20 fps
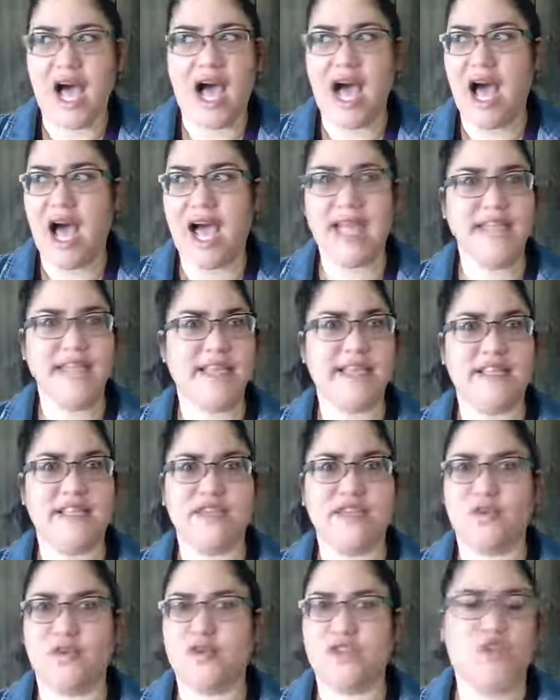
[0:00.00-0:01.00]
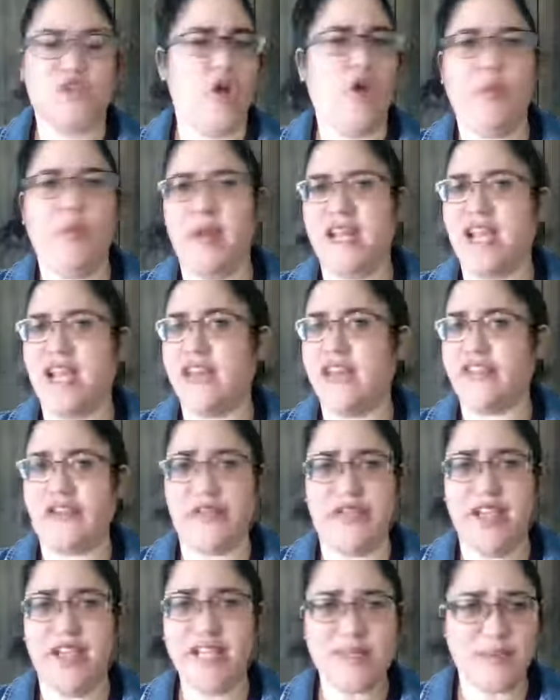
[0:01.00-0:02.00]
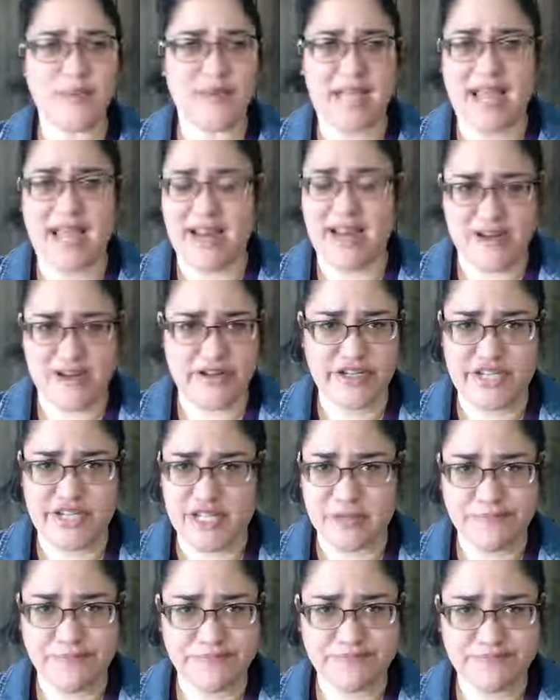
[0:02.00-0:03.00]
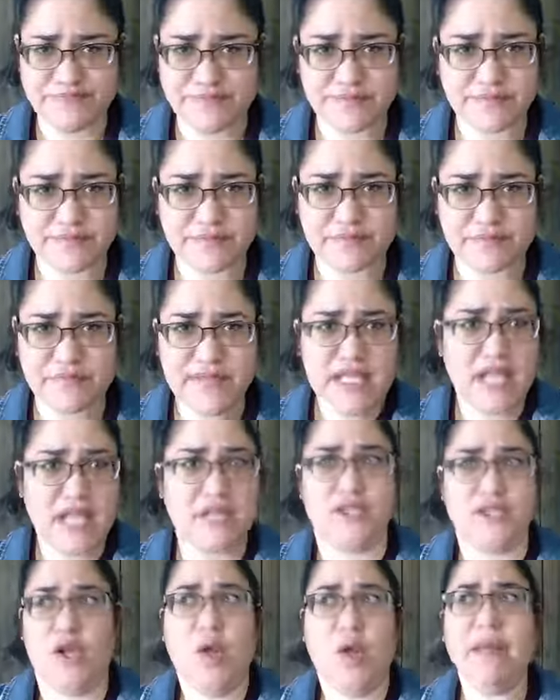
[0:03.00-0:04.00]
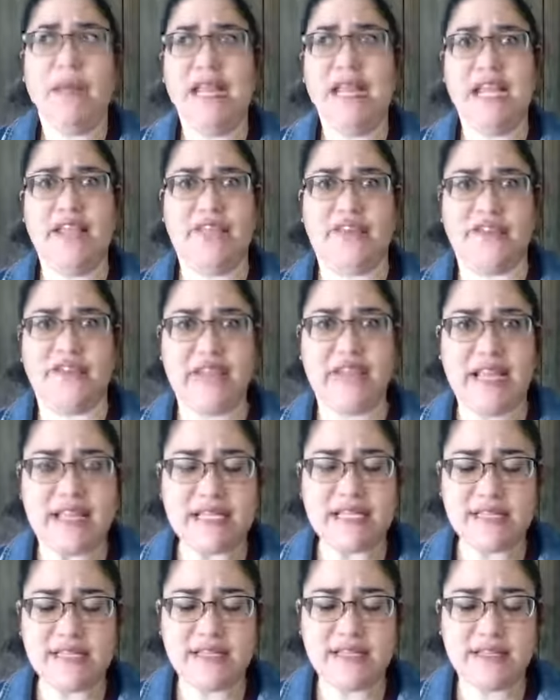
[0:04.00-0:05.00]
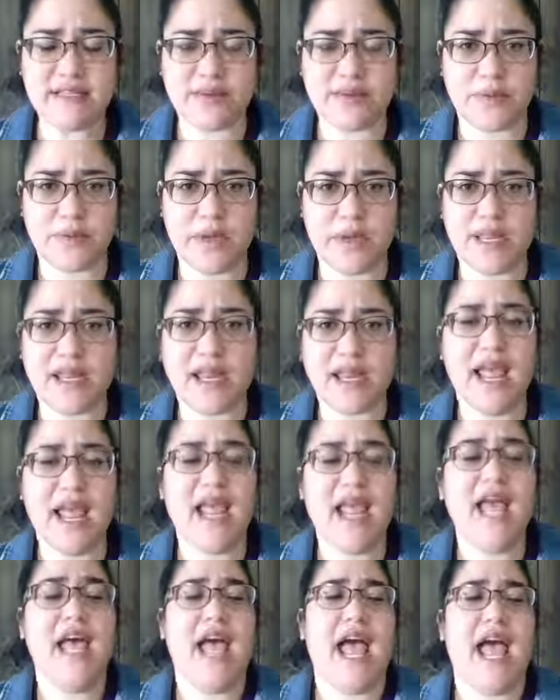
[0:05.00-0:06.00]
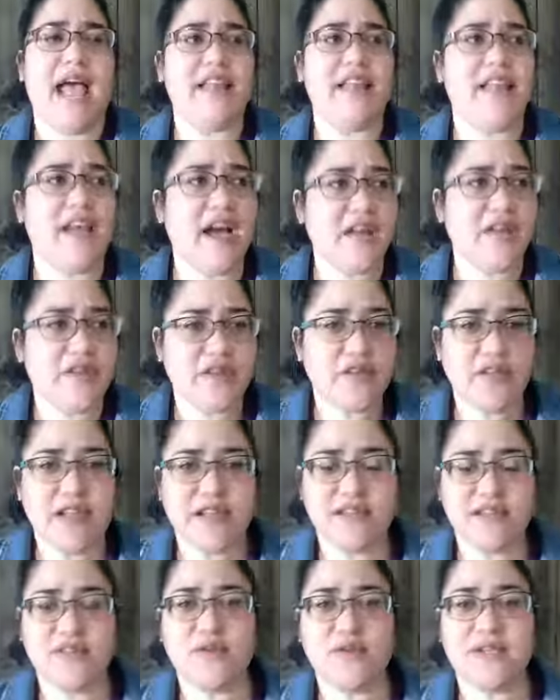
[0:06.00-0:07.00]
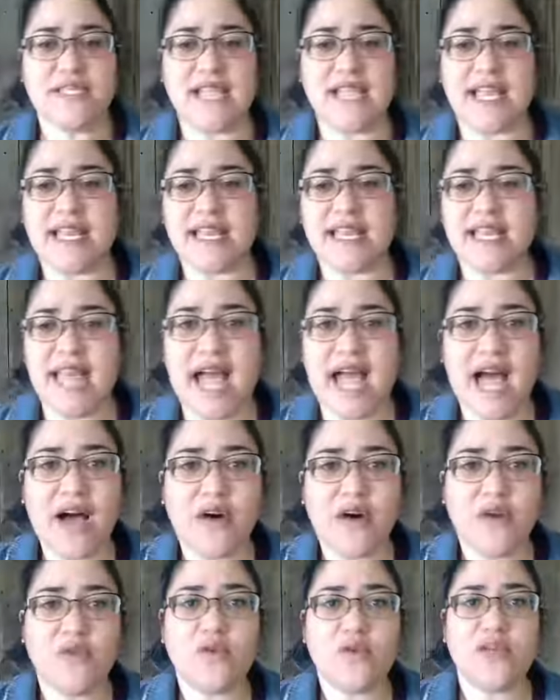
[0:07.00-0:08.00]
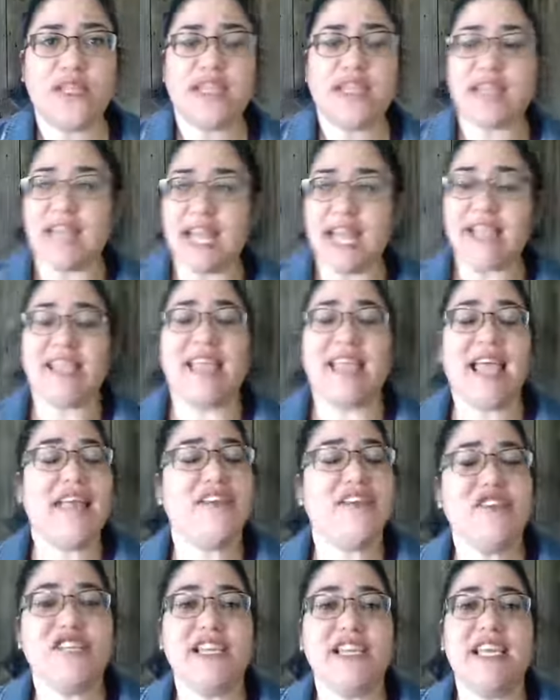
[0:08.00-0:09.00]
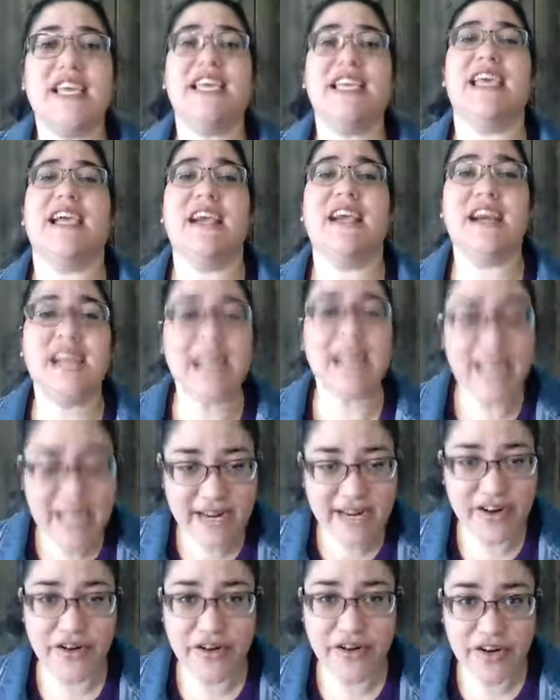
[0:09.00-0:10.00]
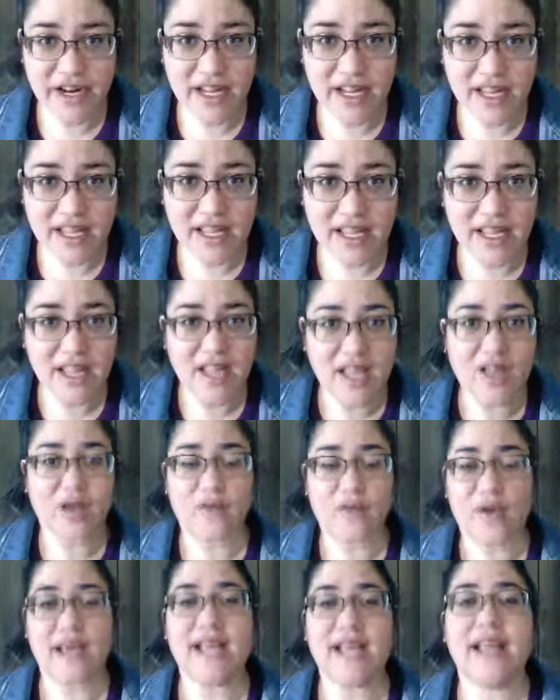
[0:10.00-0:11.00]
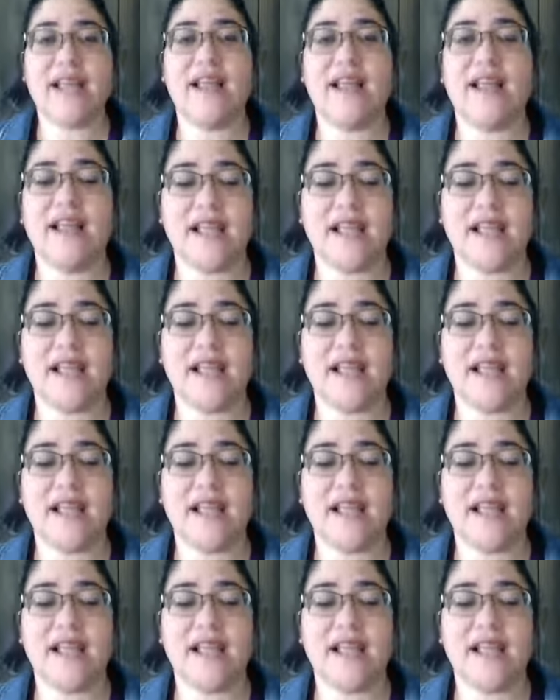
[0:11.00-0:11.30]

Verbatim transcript: I can do so many other things with that energy. So many other things, right? And the other thing too is like now that energy can get cleared, right?